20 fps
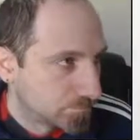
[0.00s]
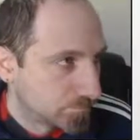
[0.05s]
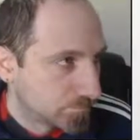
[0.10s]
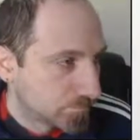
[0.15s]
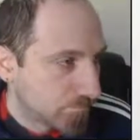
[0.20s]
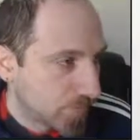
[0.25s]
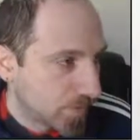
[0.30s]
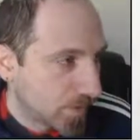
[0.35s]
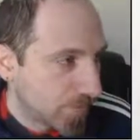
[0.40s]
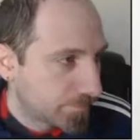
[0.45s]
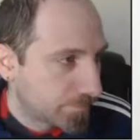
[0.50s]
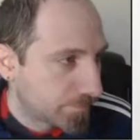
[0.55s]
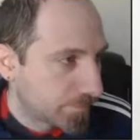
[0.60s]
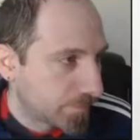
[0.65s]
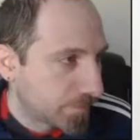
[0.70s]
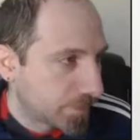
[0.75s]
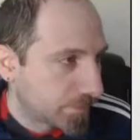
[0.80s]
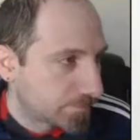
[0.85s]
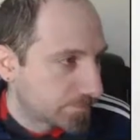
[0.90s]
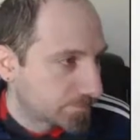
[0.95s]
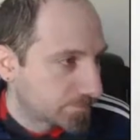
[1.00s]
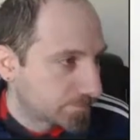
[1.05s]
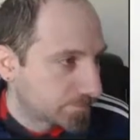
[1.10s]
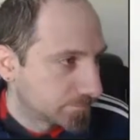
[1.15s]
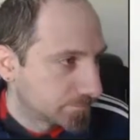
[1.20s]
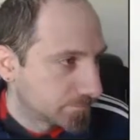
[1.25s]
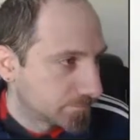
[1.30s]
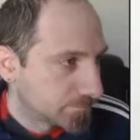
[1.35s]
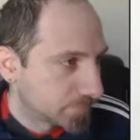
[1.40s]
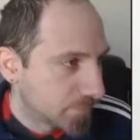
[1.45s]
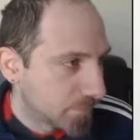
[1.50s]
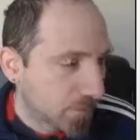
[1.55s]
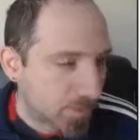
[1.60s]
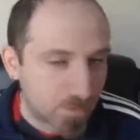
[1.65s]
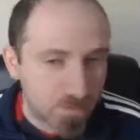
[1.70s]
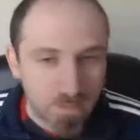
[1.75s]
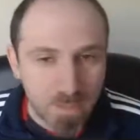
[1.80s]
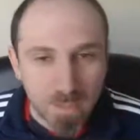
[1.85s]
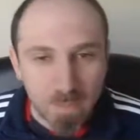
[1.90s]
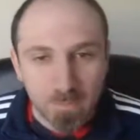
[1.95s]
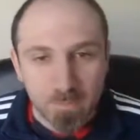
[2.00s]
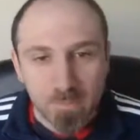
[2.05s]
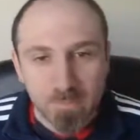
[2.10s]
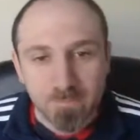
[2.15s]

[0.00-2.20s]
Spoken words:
Yep, not gonna happen.